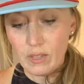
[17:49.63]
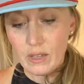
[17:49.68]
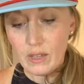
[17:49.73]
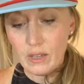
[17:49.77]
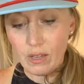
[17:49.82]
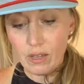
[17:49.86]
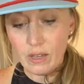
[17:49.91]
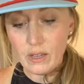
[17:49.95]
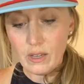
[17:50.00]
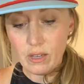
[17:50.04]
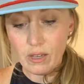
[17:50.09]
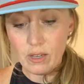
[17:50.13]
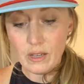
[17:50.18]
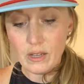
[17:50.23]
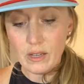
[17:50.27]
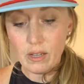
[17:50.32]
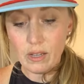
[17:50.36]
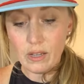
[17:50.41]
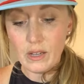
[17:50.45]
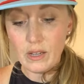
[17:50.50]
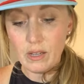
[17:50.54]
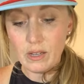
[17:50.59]

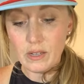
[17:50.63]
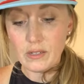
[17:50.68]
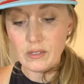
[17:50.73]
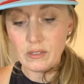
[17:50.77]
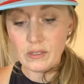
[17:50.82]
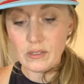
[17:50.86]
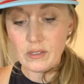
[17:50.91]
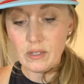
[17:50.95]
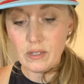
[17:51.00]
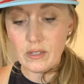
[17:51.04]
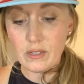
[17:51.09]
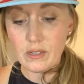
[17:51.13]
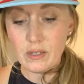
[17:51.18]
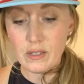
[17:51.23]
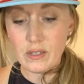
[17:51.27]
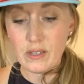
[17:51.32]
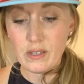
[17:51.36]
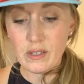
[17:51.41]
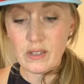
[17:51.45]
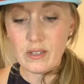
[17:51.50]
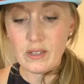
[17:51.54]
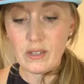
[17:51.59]
And
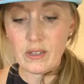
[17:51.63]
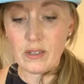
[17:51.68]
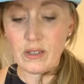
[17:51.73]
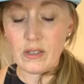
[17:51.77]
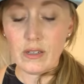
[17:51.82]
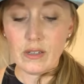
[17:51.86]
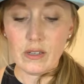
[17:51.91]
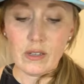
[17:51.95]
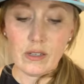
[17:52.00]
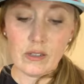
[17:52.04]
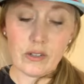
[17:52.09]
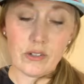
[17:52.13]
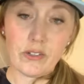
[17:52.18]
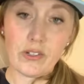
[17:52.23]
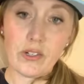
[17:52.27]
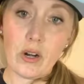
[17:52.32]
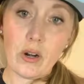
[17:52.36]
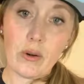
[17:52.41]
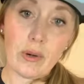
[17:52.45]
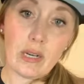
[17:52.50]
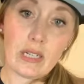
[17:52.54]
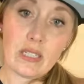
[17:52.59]
there's
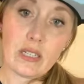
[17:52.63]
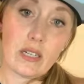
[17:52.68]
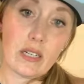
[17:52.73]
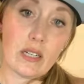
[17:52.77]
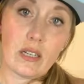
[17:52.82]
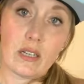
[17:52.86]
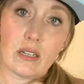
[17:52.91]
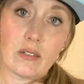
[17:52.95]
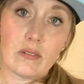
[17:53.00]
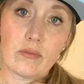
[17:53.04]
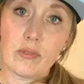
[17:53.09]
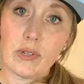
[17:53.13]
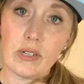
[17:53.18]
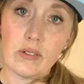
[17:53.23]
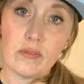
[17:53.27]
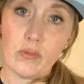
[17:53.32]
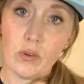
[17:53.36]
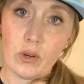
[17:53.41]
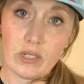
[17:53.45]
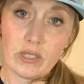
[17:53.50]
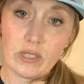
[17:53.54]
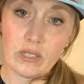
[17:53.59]
no reason to
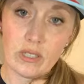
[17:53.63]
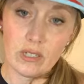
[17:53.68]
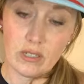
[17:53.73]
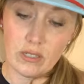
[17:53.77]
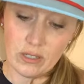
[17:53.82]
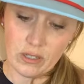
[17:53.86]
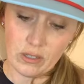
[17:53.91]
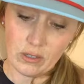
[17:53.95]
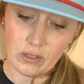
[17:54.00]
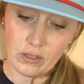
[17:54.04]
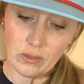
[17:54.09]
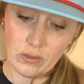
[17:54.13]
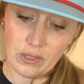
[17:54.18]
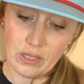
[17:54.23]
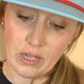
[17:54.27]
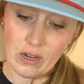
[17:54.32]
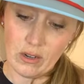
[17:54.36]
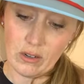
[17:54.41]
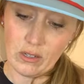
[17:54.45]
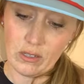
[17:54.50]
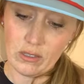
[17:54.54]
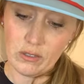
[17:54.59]
reinforce this or glue it
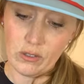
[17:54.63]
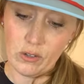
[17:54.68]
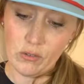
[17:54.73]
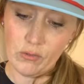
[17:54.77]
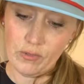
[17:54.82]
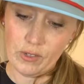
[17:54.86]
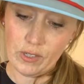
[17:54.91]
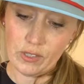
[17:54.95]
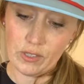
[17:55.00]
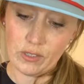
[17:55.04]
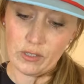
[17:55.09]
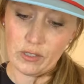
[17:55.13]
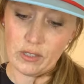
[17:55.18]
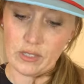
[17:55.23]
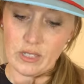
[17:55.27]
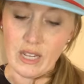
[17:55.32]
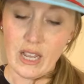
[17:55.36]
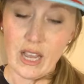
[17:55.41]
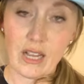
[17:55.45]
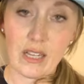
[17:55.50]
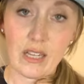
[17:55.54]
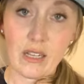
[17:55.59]
down because no fish is
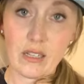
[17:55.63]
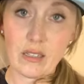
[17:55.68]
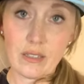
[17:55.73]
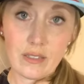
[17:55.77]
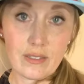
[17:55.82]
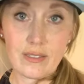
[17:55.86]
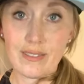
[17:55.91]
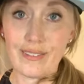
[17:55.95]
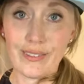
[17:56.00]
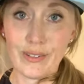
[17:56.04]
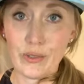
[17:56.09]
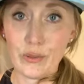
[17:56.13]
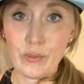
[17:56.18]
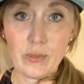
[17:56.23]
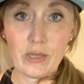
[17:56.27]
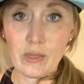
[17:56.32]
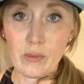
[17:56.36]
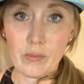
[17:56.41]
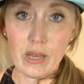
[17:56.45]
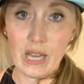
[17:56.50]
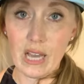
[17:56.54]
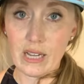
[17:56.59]
attacking this loop
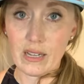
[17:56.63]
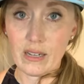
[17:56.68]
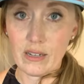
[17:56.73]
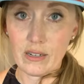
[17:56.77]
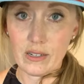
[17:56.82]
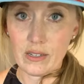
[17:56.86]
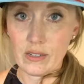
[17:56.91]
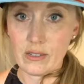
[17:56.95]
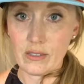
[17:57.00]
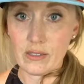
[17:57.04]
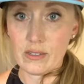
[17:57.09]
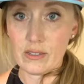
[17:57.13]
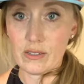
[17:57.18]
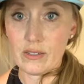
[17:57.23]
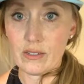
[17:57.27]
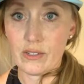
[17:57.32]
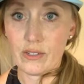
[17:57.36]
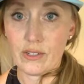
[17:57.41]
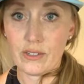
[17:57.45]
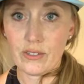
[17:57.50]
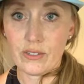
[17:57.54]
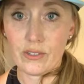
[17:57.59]
at the back end of the
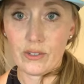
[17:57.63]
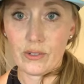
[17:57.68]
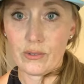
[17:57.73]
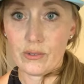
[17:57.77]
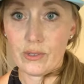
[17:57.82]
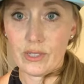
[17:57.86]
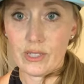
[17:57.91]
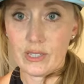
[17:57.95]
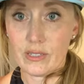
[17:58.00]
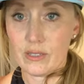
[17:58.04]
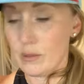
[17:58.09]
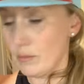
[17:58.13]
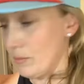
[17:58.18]
hook, so it really doesn't